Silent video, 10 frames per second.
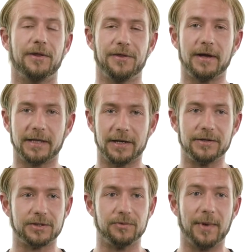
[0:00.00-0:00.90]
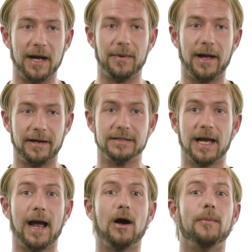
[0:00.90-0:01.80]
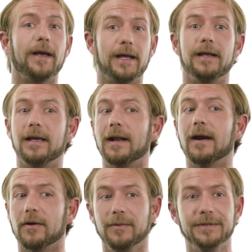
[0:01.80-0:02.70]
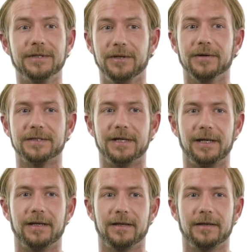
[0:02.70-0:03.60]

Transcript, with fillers: The thought that goes through my mind is, how am I going to get heroin to New York City?